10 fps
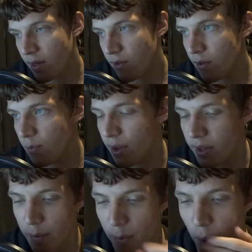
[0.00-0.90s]
brings up a
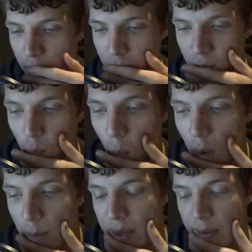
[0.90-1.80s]
point of what
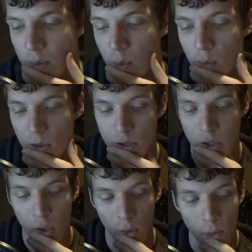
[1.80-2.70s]
people will
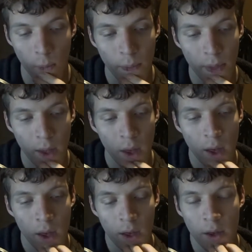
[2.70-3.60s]
do
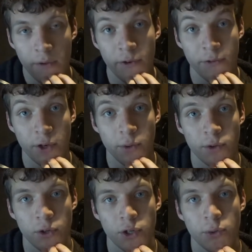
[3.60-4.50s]
for views on
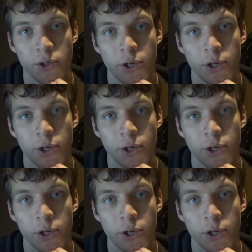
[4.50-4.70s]
YouTube,